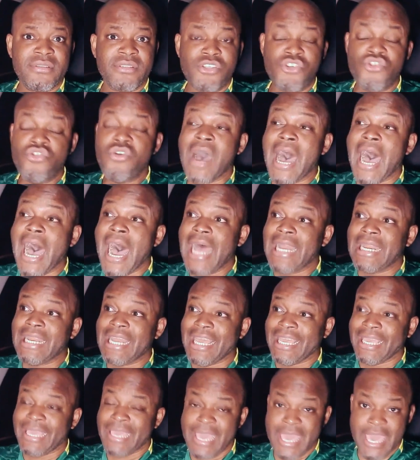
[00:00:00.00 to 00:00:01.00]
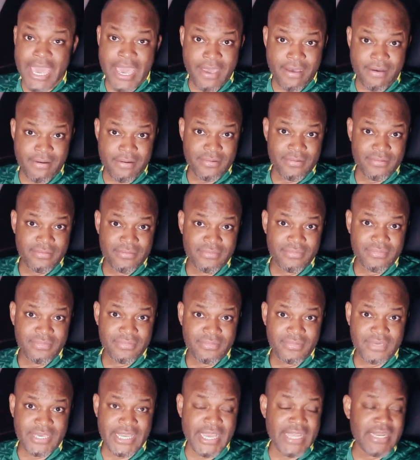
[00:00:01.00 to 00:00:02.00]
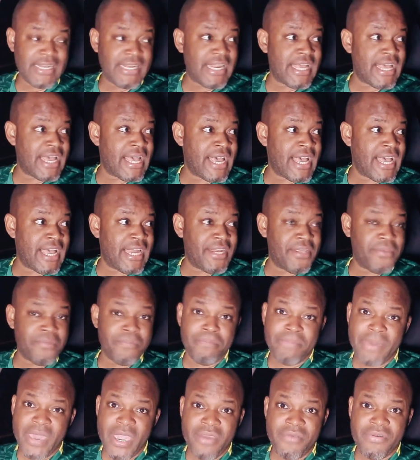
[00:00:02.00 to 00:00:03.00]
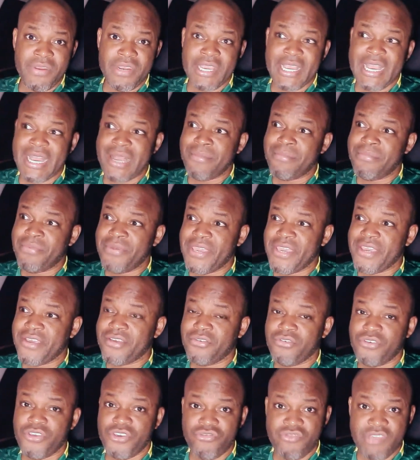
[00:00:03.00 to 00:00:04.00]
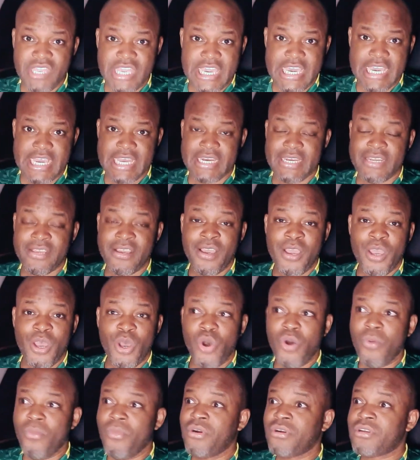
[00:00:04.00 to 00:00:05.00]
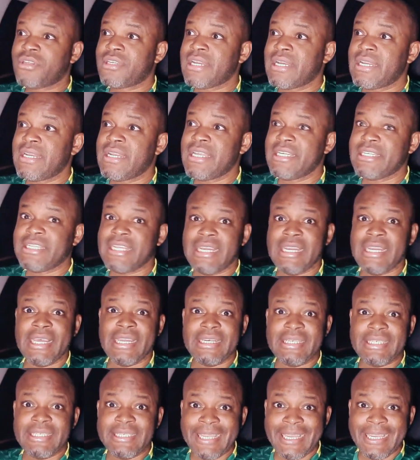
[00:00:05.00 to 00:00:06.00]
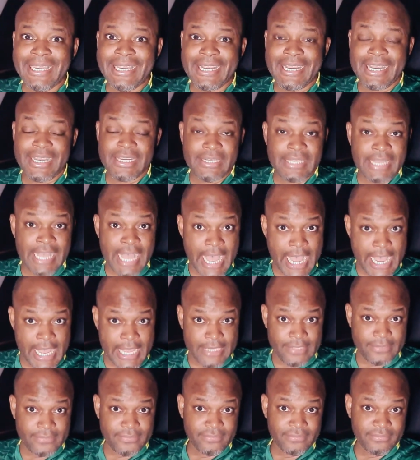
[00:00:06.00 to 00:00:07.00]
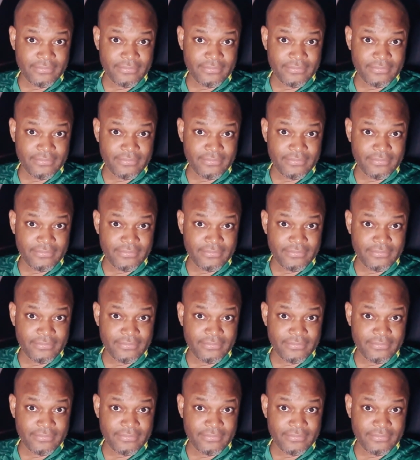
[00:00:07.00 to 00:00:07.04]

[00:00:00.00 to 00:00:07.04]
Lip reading: You hot like hell, kind of like Halle Berry, Gabrielle Union, or Motala Jalade, kind of hot.